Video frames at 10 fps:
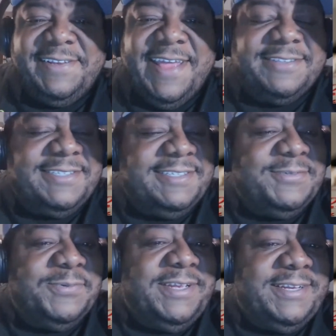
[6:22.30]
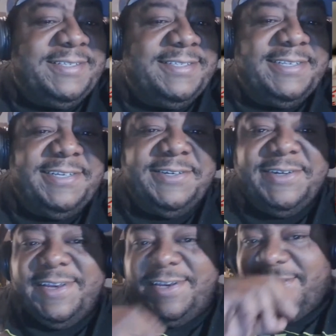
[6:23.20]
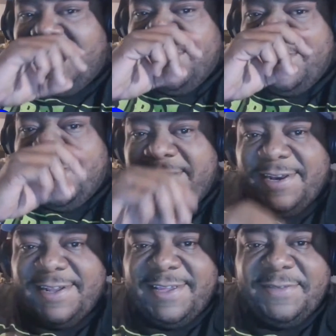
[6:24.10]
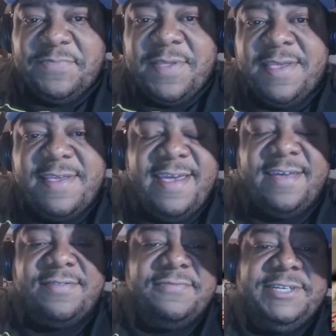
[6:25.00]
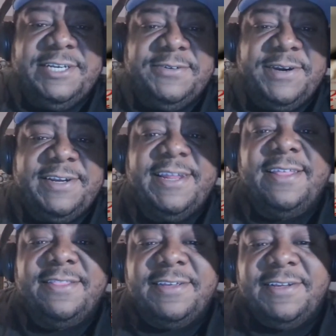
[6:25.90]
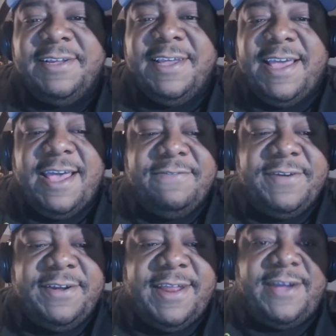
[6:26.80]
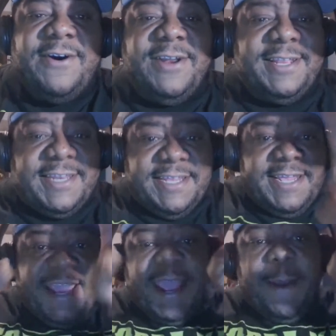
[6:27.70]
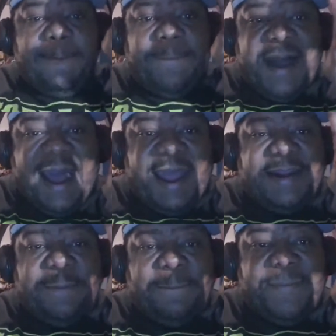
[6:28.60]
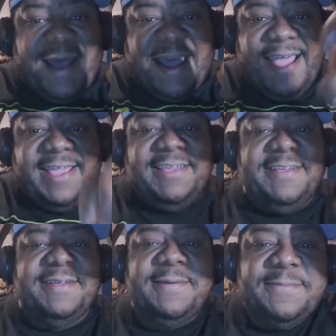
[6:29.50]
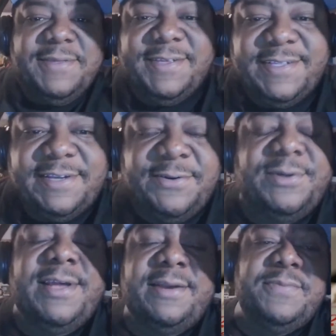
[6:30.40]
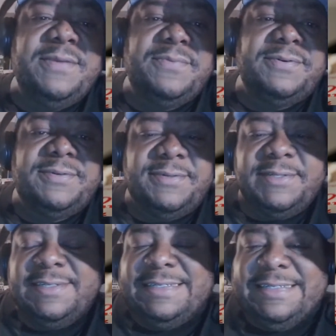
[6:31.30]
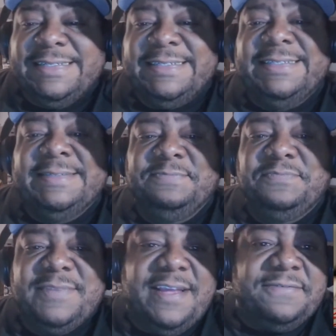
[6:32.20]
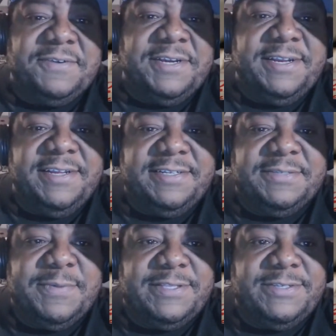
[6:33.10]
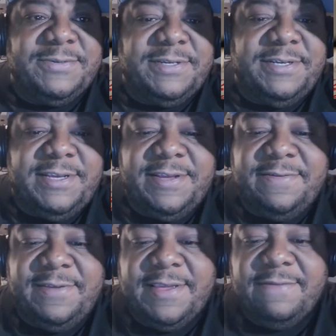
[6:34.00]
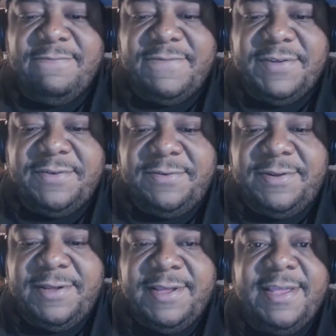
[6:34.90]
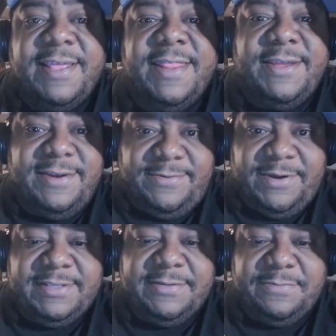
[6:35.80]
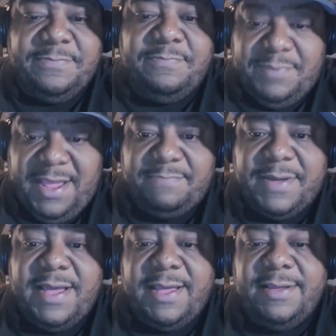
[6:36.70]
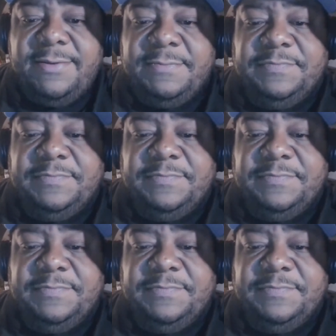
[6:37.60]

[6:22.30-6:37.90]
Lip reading: Now, since weed is illegal in Connecticut as of January 10th, I figured I call it the pot pie because I know a lot of people after hitting a dispensary, getting filled, they're gonna want some pot pie.